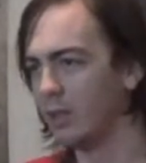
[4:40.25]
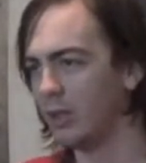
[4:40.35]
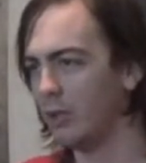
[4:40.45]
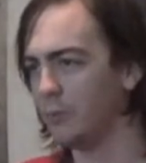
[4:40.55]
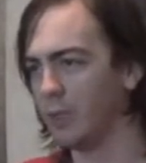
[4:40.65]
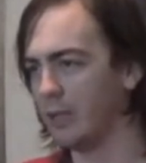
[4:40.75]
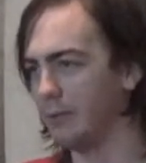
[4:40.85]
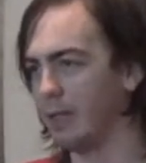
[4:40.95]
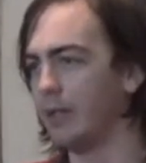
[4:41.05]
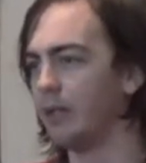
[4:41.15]
Oh, right.
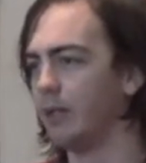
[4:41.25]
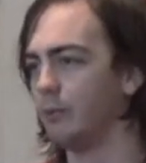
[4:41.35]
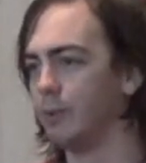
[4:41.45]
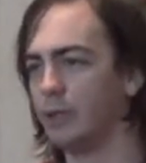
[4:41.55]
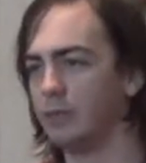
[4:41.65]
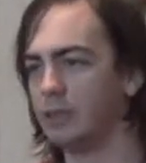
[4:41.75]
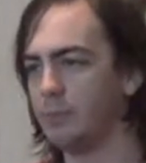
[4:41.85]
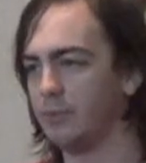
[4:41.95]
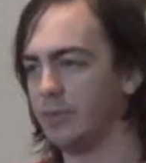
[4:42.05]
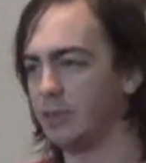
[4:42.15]
We're going to see
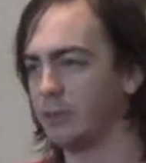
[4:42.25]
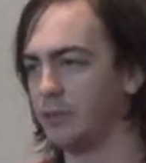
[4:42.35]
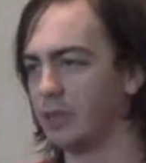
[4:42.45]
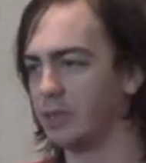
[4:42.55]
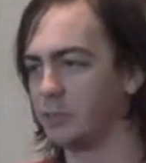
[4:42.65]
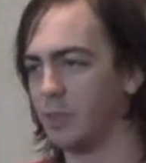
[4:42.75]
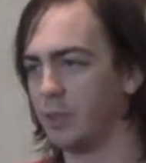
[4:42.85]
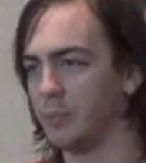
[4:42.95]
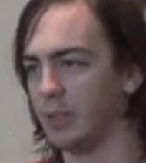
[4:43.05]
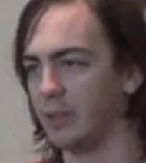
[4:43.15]
Professor Rowan and get some
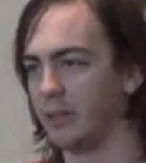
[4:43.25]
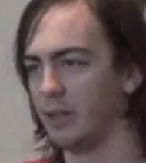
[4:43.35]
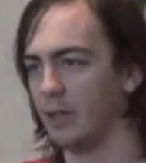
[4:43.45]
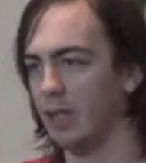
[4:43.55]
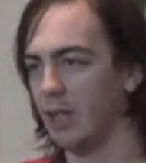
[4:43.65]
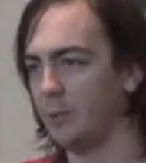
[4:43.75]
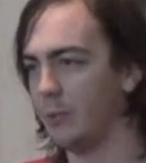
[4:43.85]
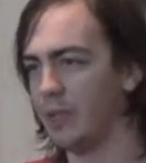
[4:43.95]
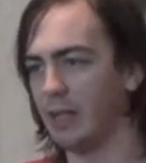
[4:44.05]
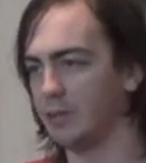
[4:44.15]
Pokemon. I'll be
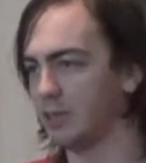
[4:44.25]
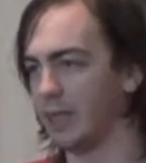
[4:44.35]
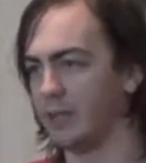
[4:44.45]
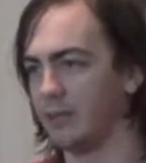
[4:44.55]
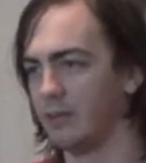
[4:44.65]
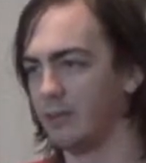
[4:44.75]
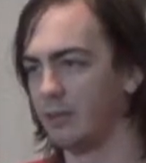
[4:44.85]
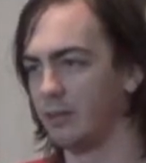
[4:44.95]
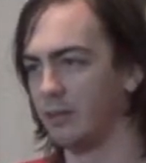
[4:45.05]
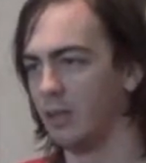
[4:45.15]
waiting outside.
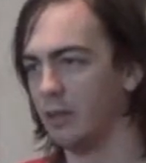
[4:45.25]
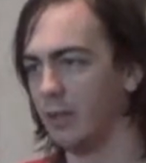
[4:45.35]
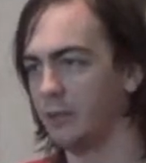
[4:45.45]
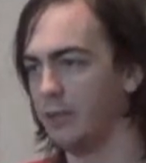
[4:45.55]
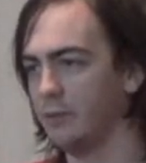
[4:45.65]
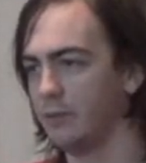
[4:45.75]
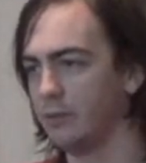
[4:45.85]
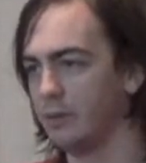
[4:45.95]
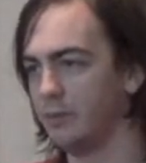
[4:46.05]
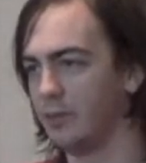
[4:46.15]
Okay, Rio,
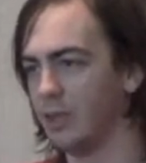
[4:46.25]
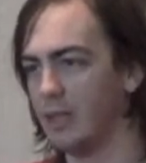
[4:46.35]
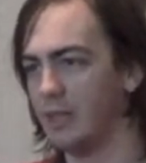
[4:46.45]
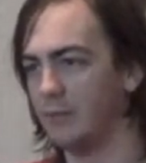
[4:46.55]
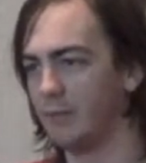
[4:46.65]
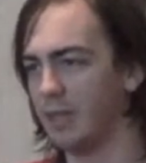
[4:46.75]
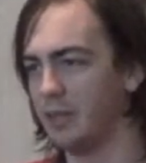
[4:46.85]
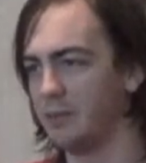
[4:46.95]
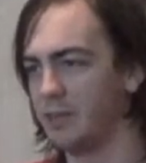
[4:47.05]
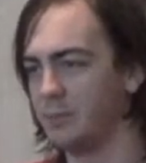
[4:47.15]
if you're late, I'm finding
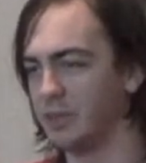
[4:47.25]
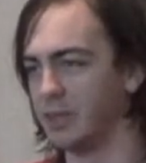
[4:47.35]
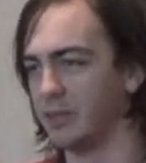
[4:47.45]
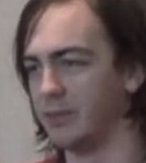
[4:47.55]
you 10 million.